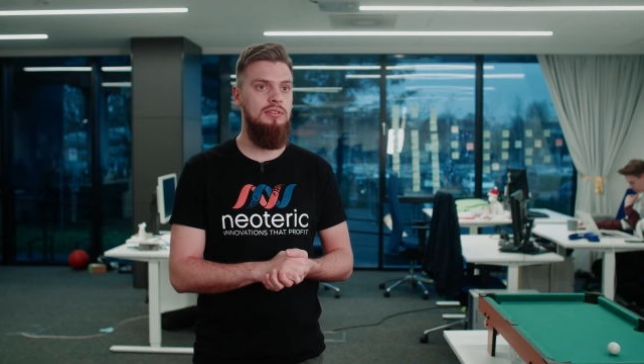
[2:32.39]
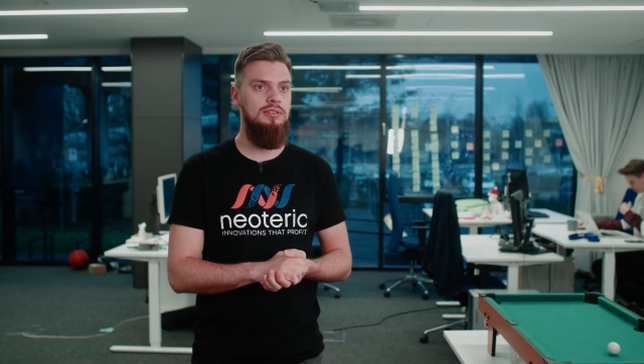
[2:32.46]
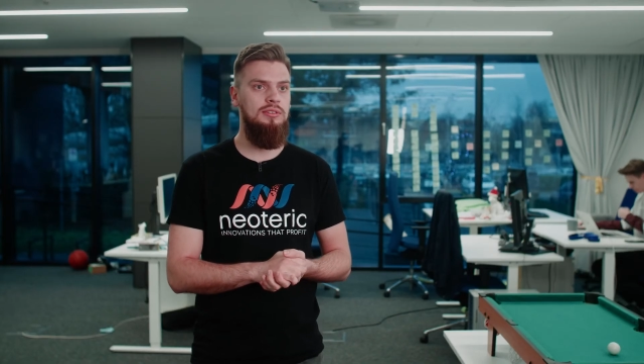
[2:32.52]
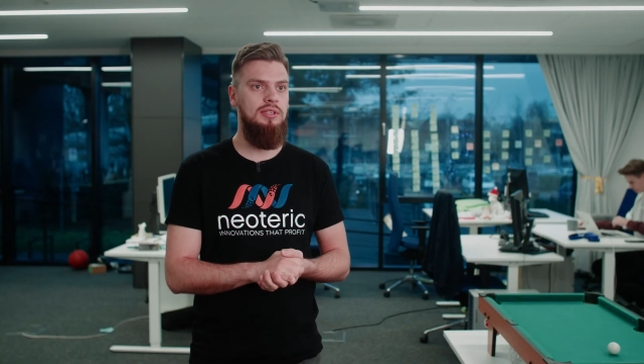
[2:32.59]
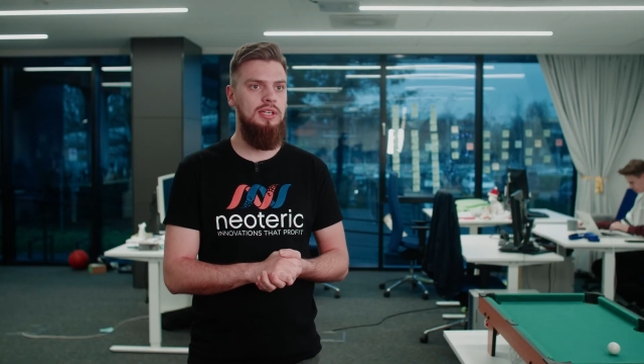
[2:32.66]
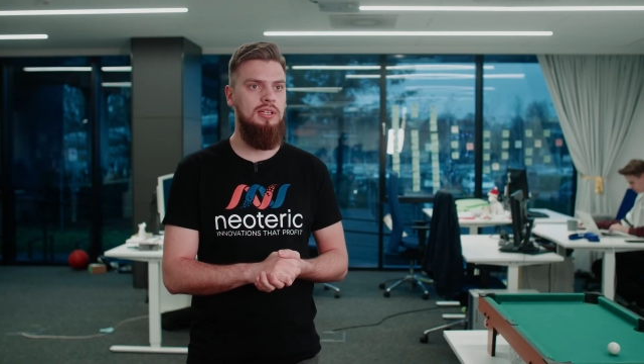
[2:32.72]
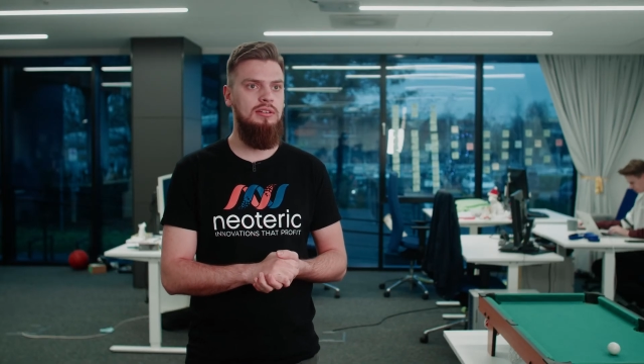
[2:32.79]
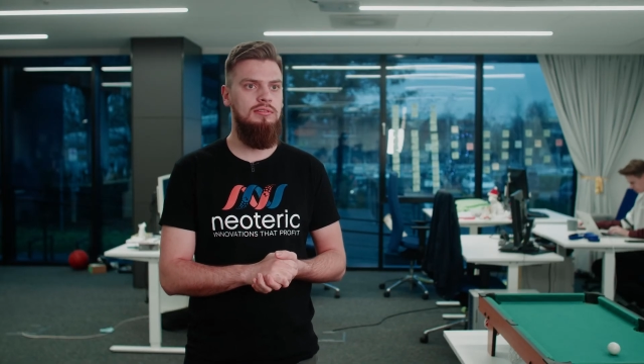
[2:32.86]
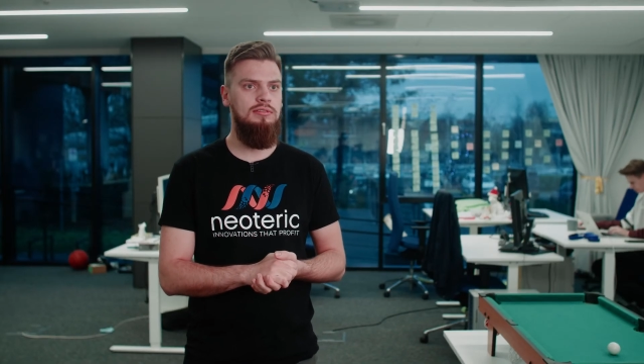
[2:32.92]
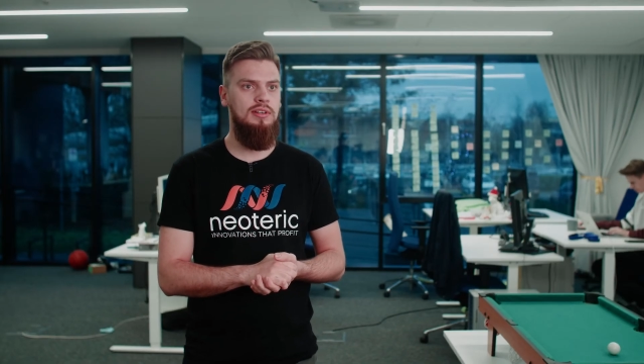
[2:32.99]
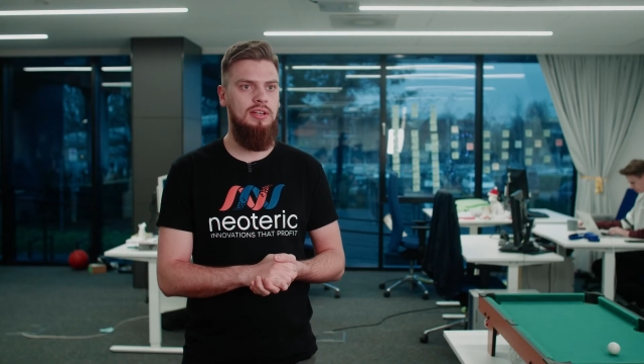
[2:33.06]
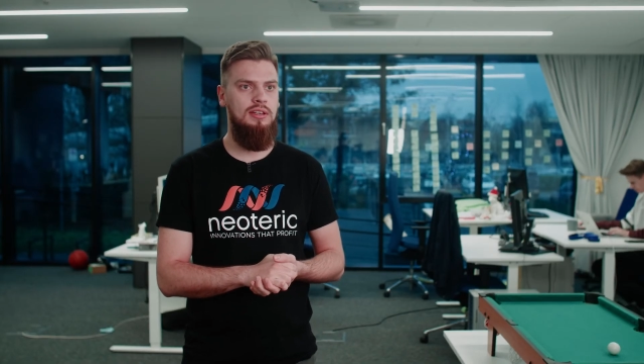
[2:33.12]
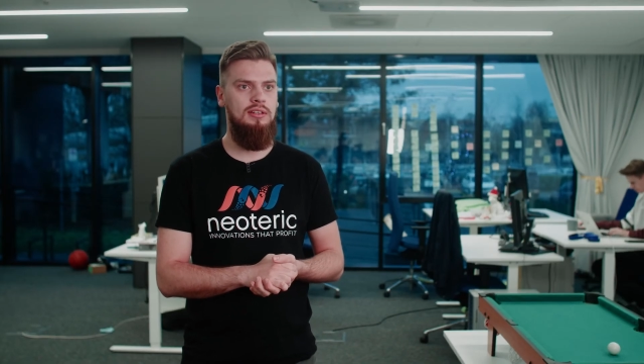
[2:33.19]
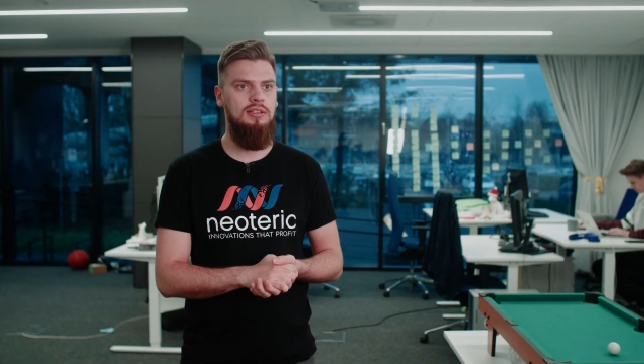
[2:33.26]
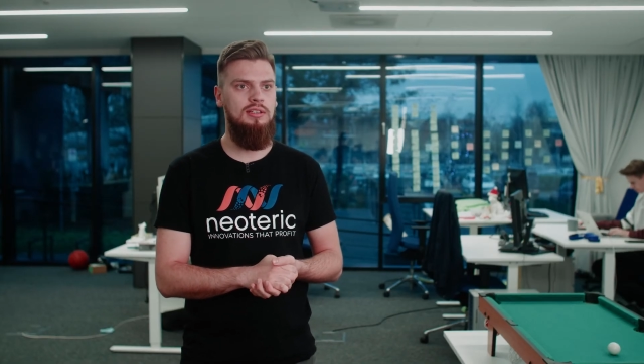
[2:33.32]
You can
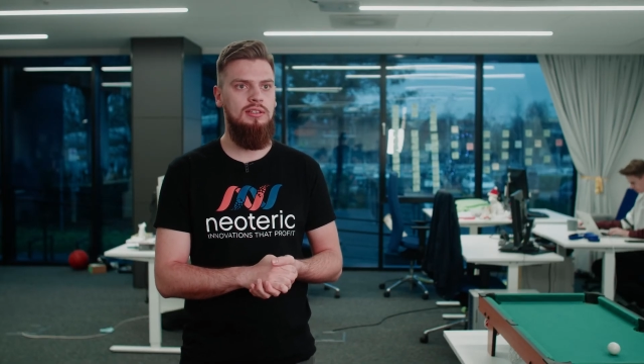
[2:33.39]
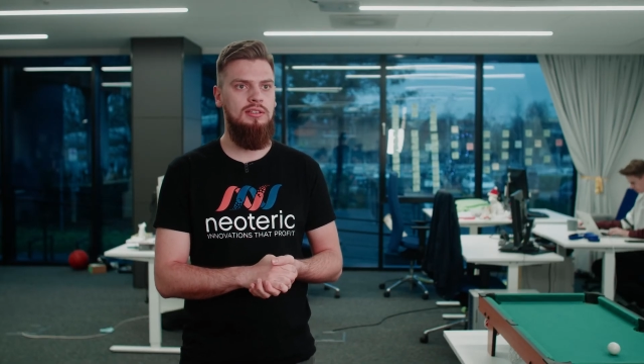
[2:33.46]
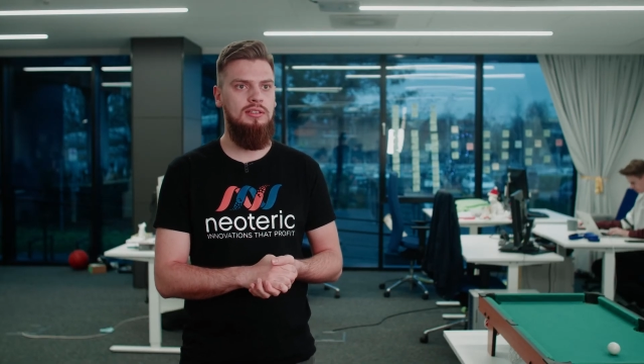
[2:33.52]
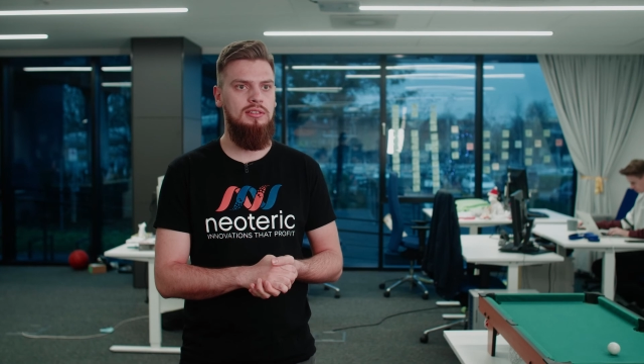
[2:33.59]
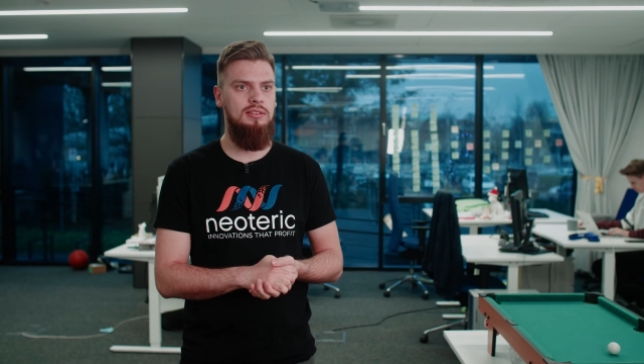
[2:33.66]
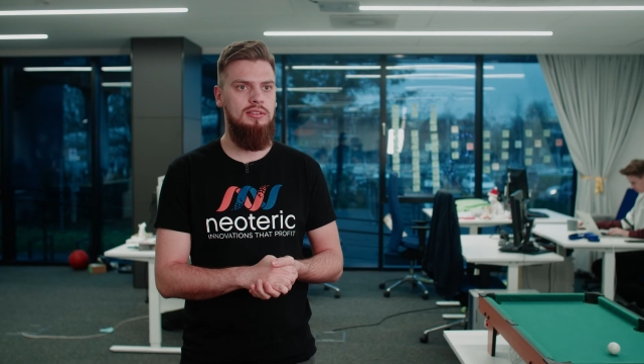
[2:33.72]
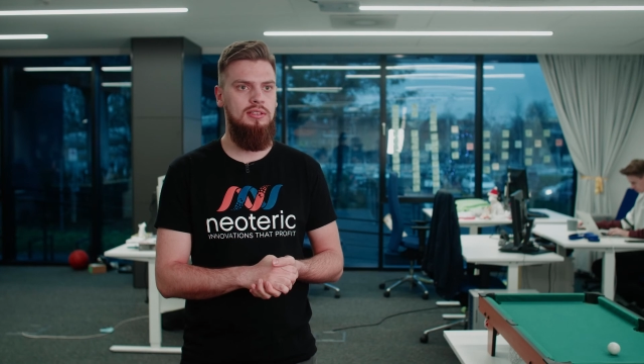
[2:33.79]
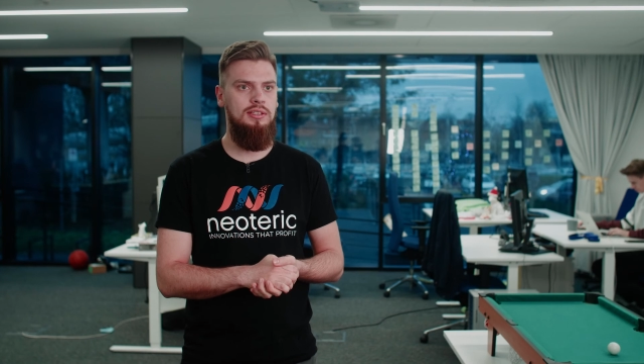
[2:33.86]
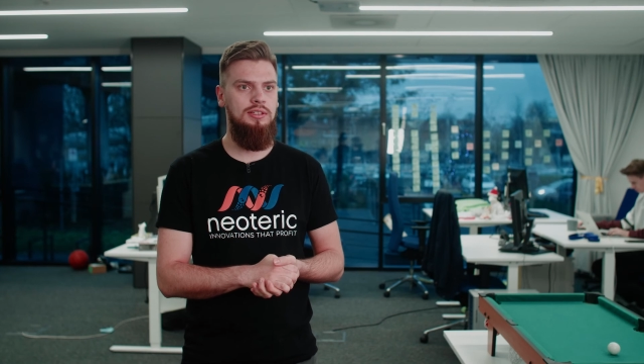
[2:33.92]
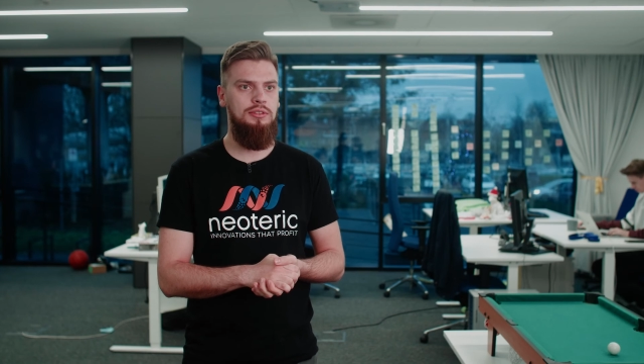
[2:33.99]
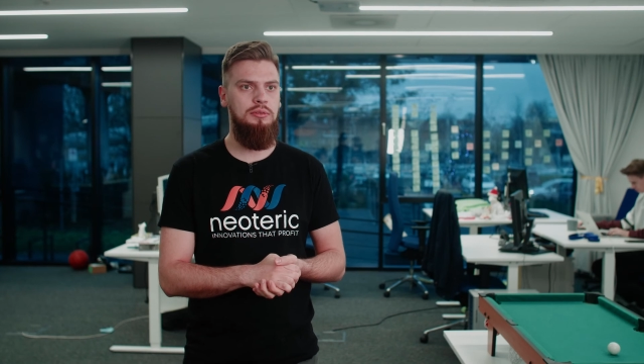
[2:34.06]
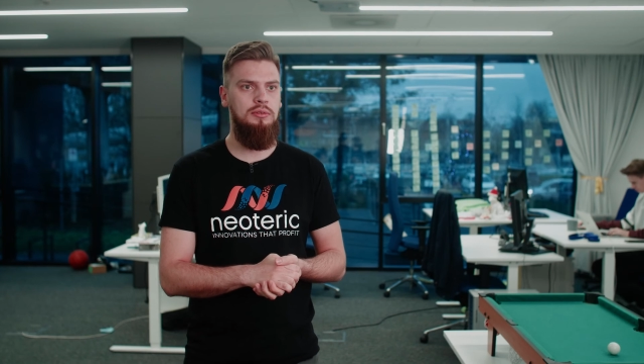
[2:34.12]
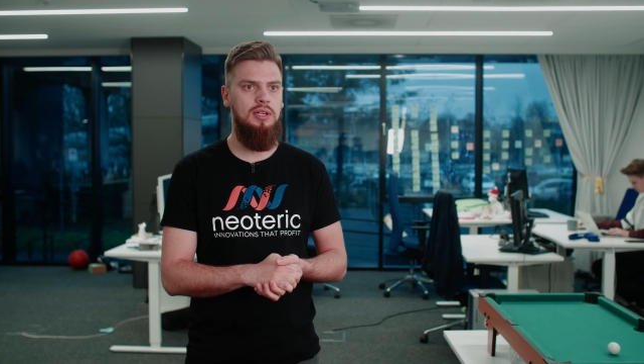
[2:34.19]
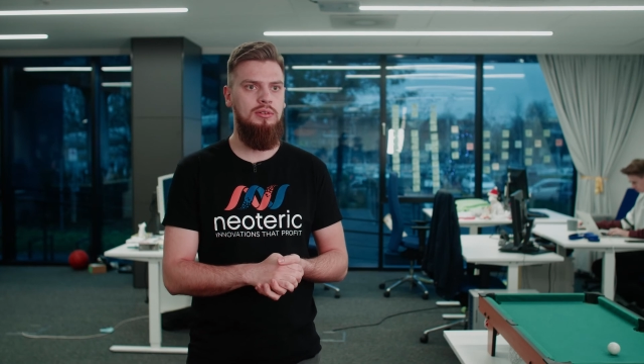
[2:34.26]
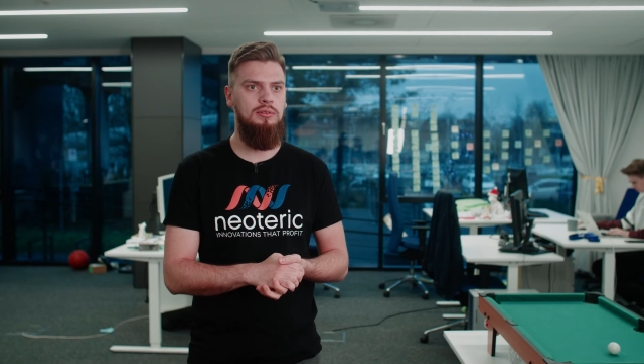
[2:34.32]
find the link
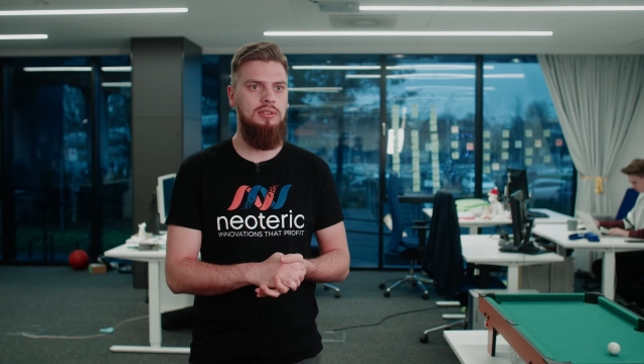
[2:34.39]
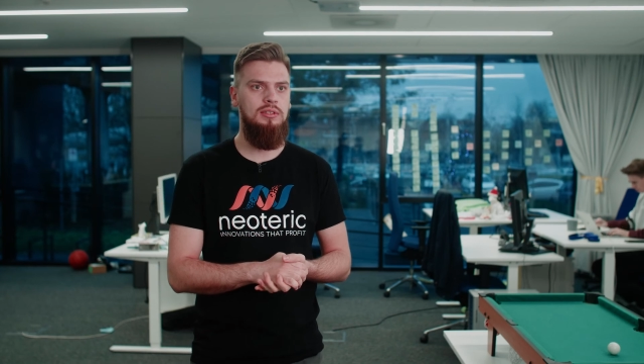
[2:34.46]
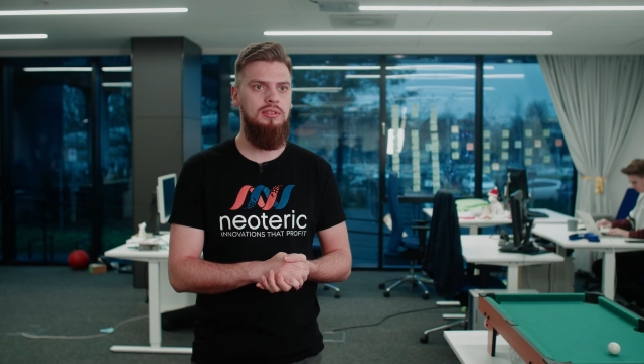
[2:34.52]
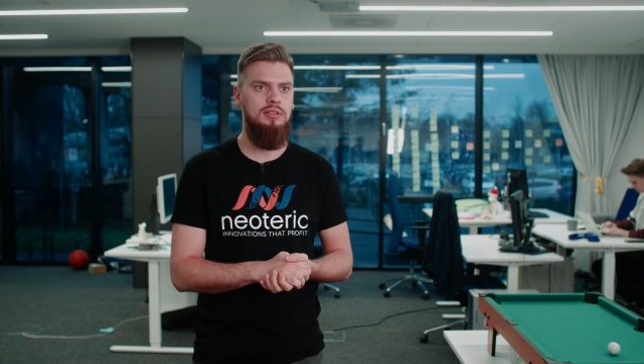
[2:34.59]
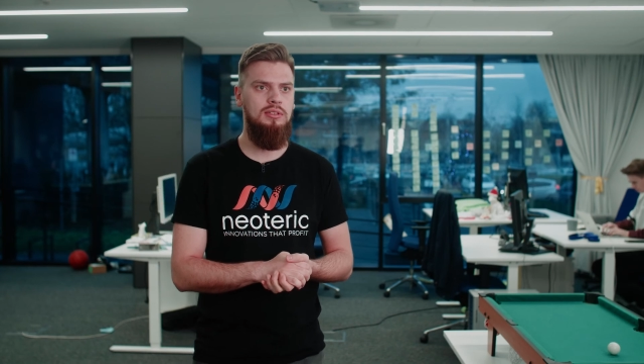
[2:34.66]
to our